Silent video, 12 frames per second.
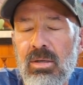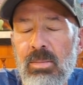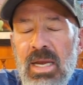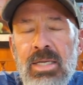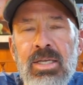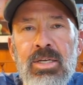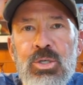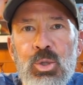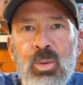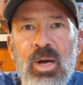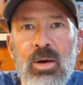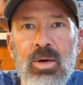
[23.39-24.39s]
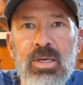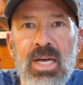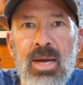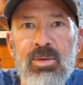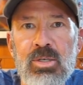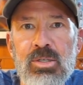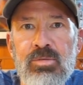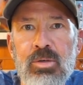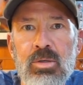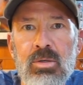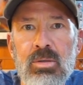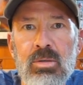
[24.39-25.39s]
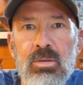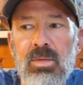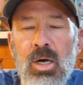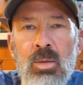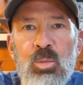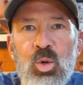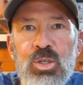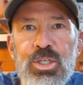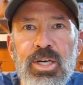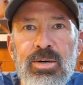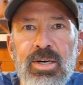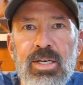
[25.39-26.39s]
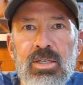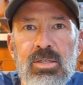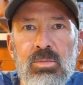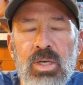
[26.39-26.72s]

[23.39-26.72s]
mainly shore power adapters for onboard generators.